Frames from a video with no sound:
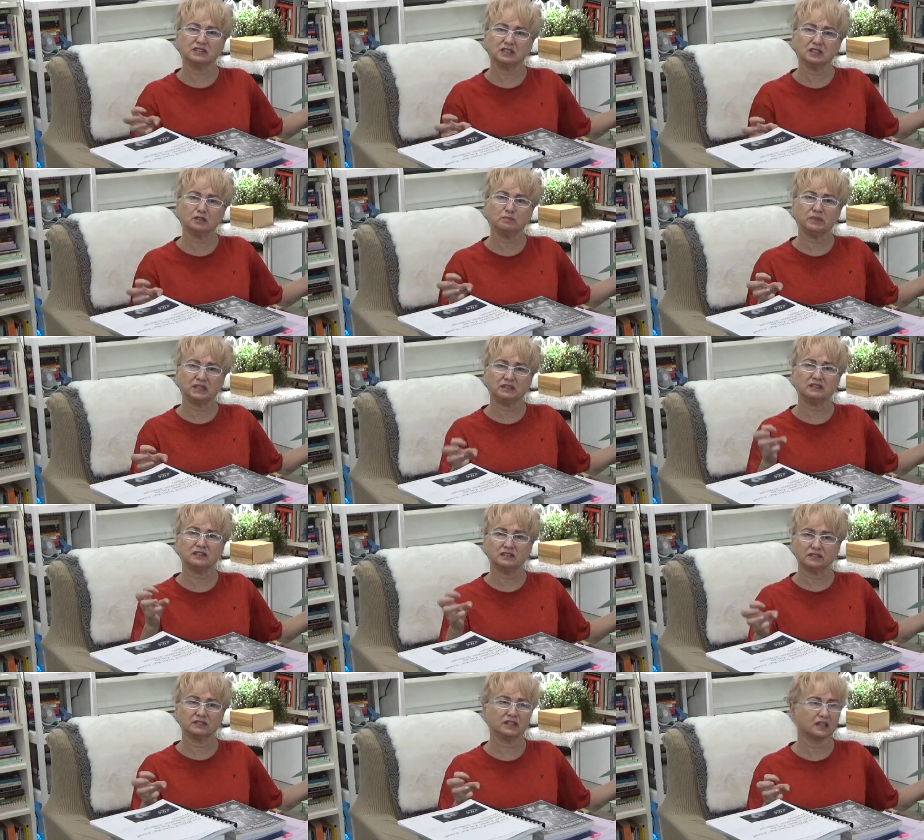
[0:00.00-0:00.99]
tidbits
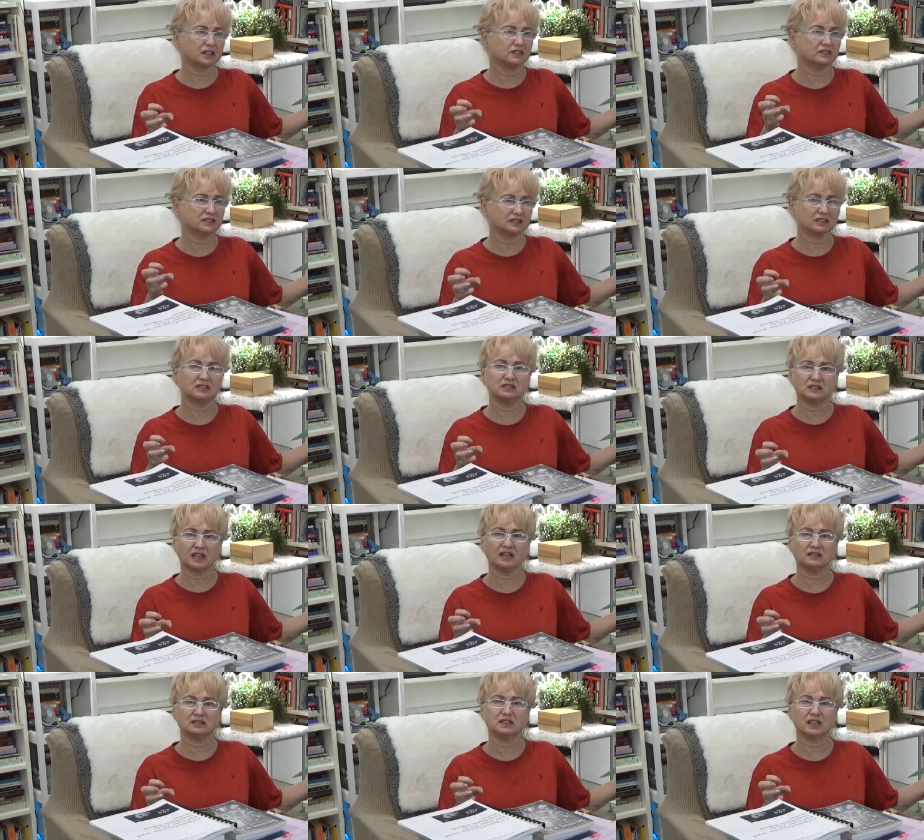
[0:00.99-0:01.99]
of
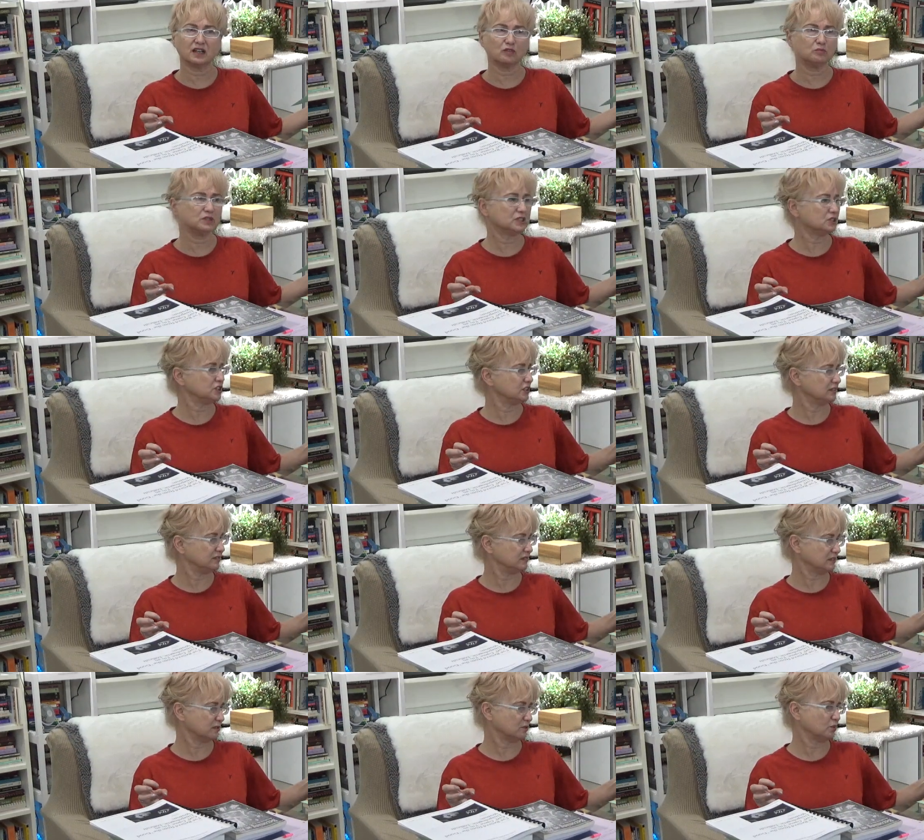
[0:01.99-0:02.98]
success that have been achieved
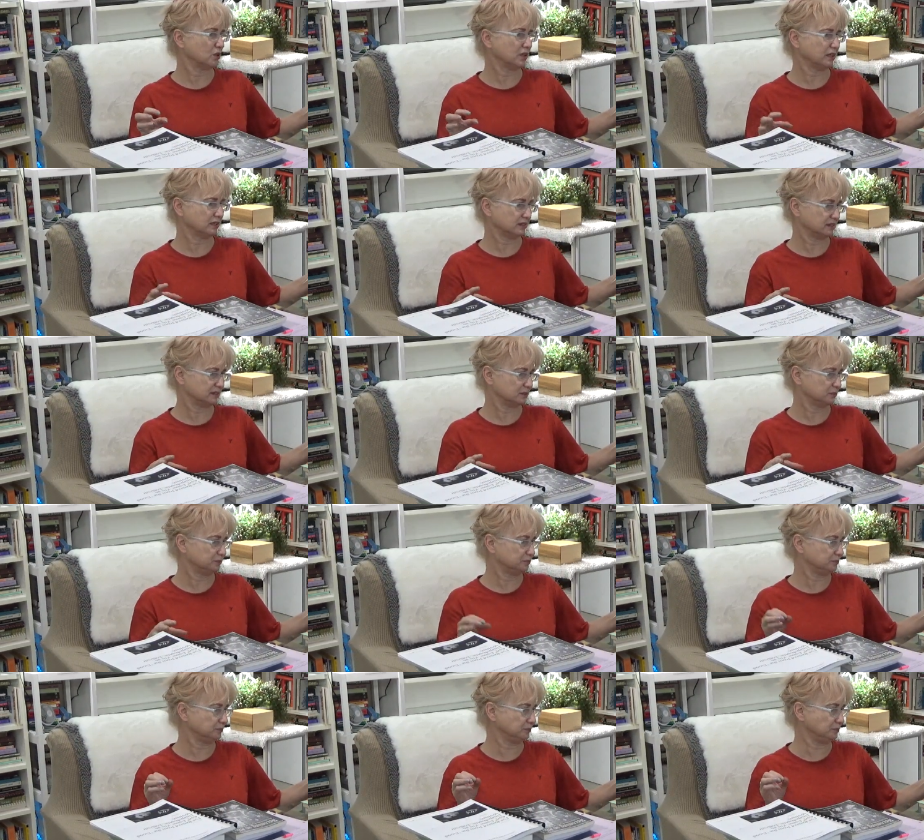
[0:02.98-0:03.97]
somewhere else.
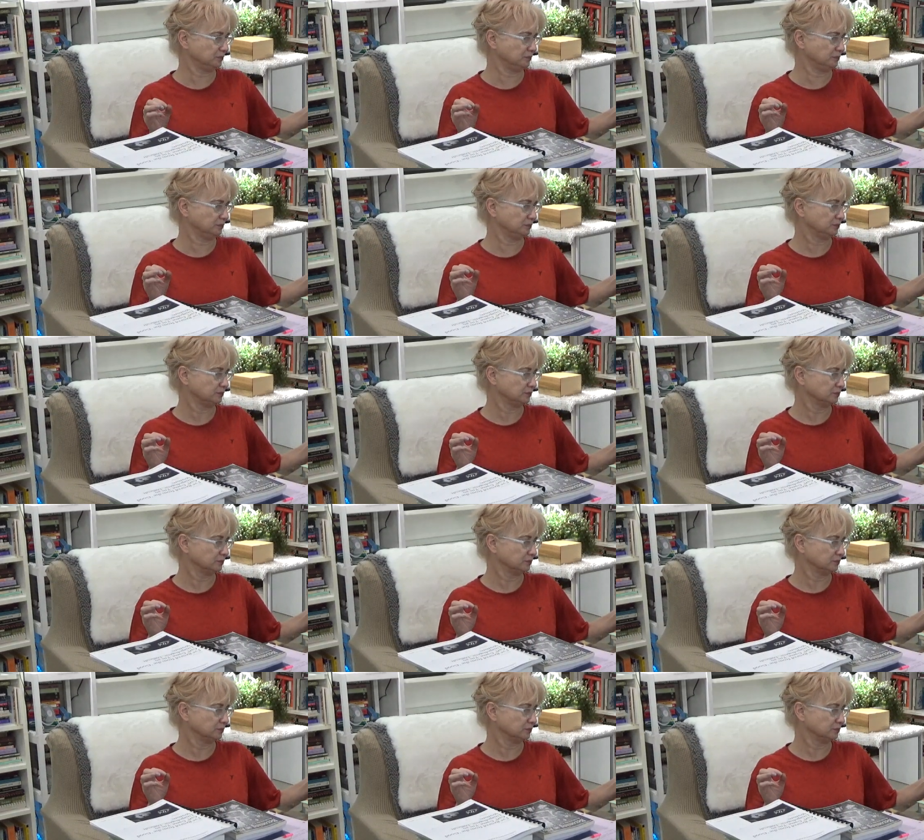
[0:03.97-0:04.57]
And